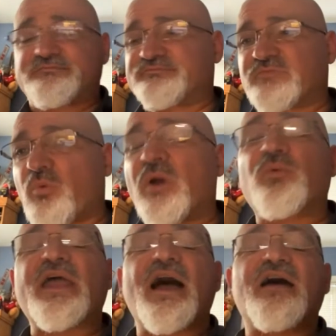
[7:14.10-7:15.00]
when
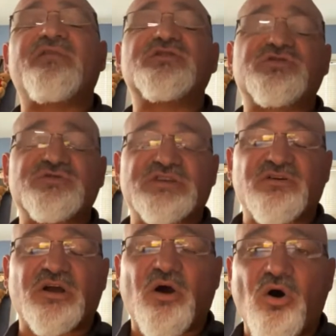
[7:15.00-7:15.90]
we have issues
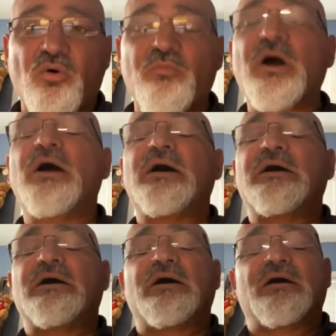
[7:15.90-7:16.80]
here at home
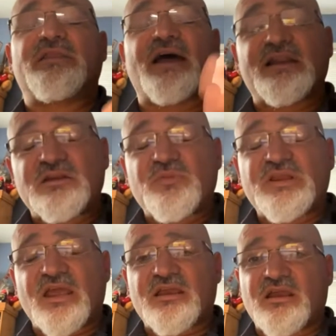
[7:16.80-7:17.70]
that need to be
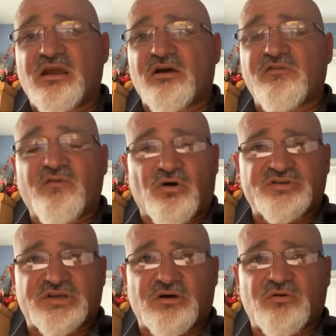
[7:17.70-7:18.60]
taken care of
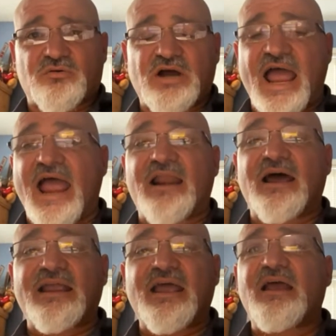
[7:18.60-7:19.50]
also. And
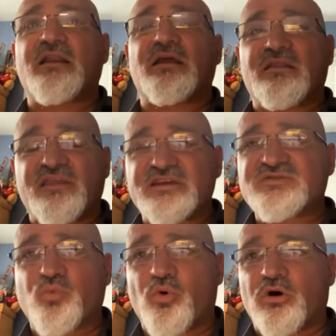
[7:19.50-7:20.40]
again, this
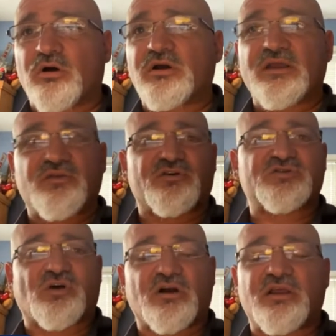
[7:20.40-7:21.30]
war, they're
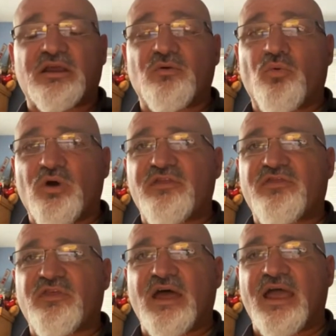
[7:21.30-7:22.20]
starting it with
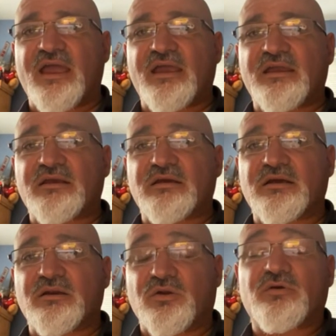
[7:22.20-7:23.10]
a
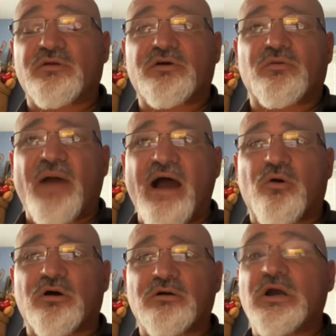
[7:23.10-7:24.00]
nuclear
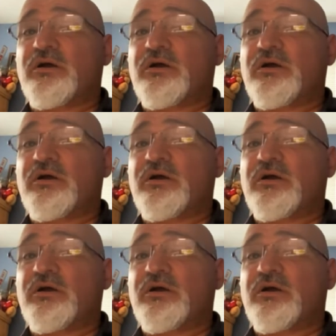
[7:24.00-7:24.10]
power,